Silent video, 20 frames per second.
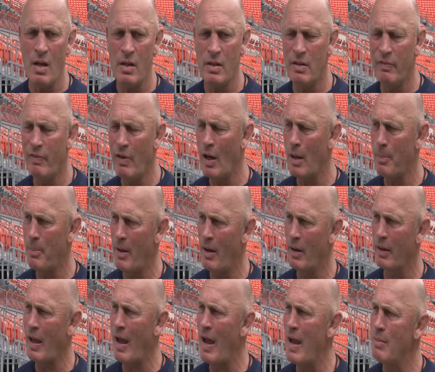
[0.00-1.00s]
and develop
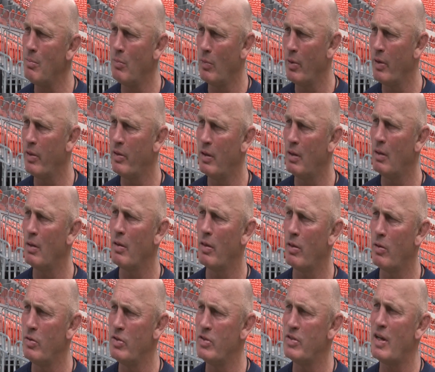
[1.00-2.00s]
our game with their
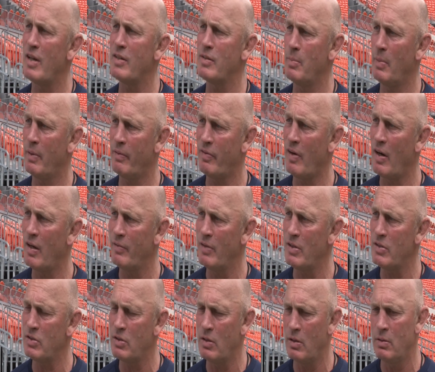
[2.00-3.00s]
enthusiasm in front of
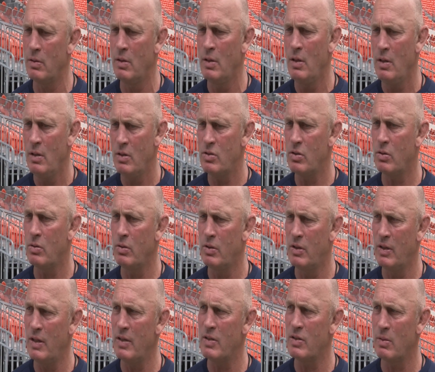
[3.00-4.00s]
us. So it's a
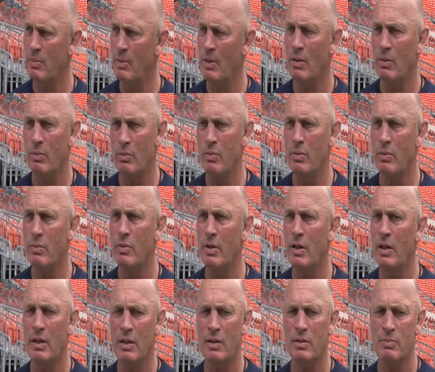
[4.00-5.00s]
good test. You know, we're
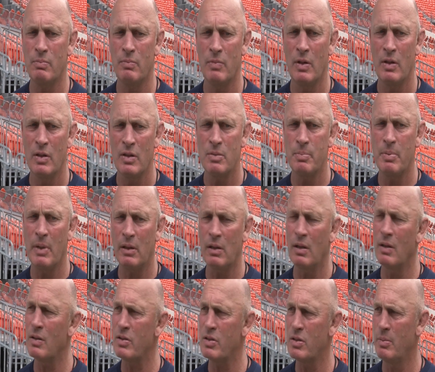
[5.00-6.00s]
really
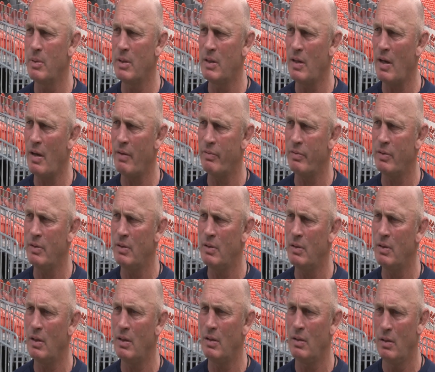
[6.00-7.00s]
expecting this to be tough,
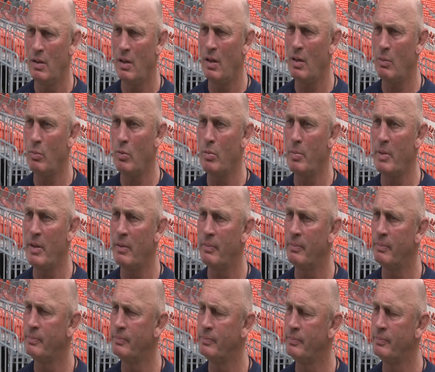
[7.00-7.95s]
and it will be.